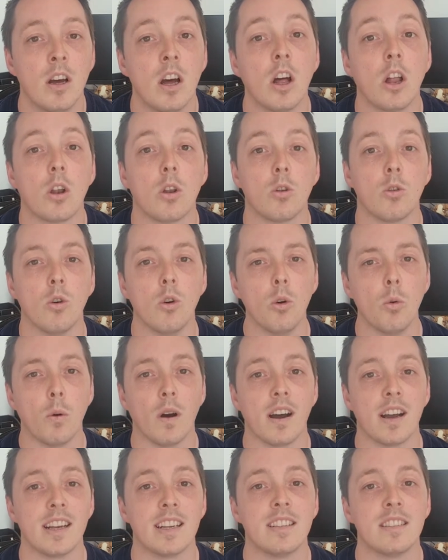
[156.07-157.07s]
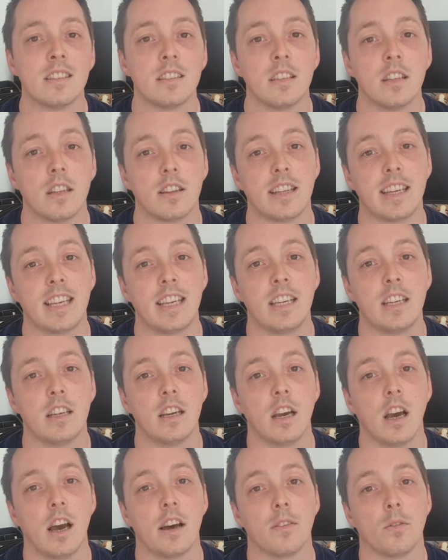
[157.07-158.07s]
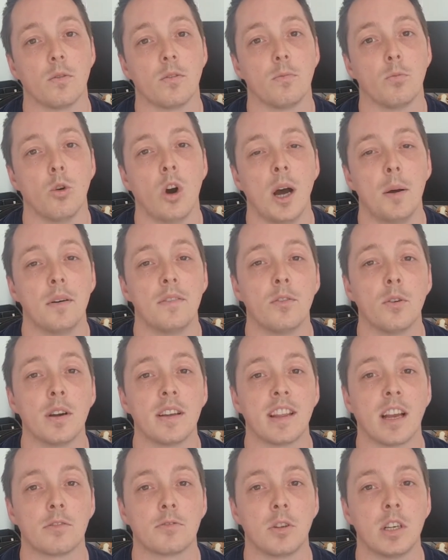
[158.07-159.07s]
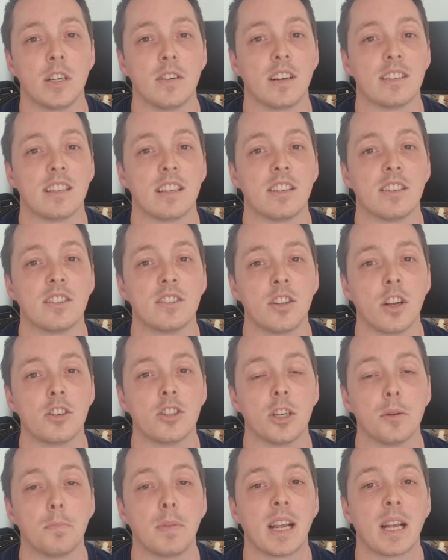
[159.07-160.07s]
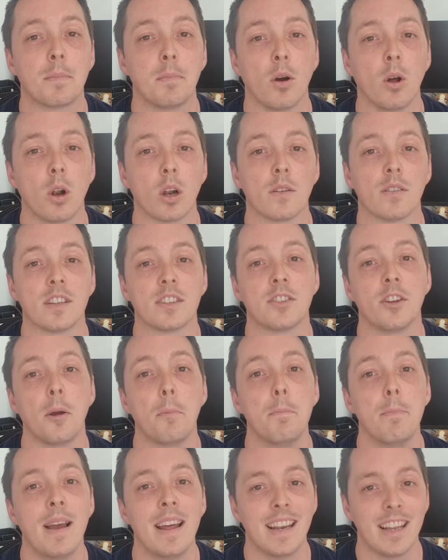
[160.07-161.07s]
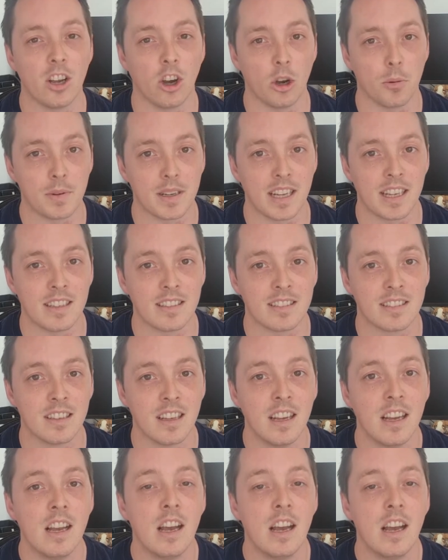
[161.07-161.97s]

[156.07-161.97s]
Lore-wise, the Warhammer 40,000 universe is such a big pull for so many hobbyists,